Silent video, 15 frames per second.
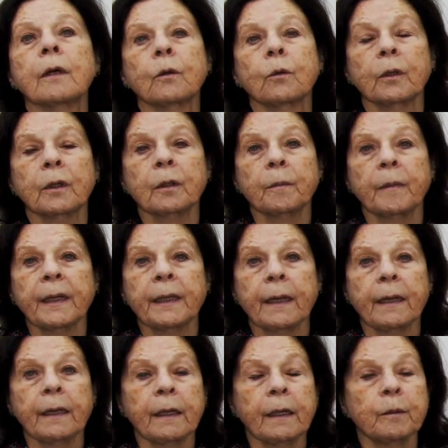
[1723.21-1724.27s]
a work by
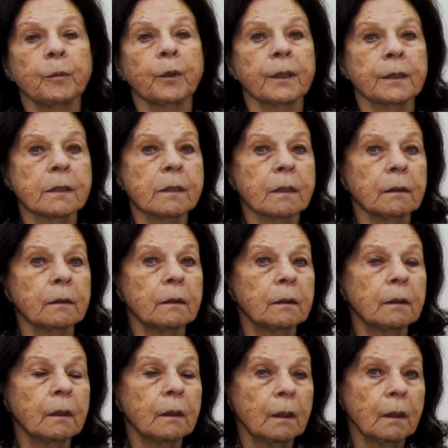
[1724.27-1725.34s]
A.A. Bronson,
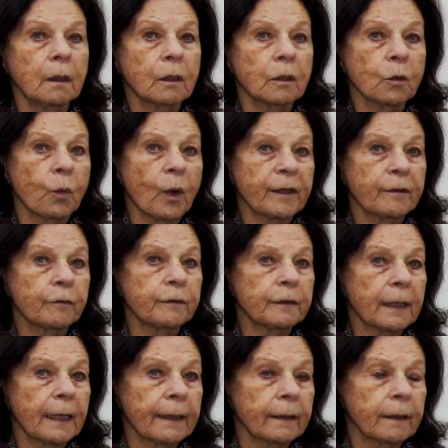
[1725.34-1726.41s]
The White
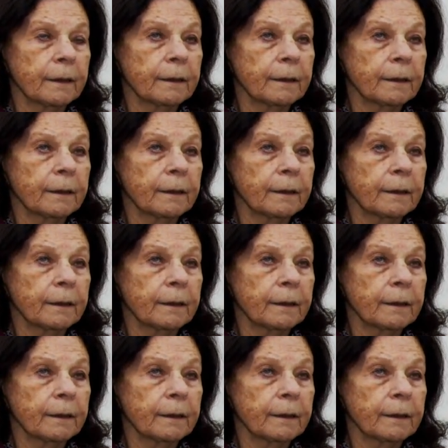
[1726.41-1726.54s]
Flag.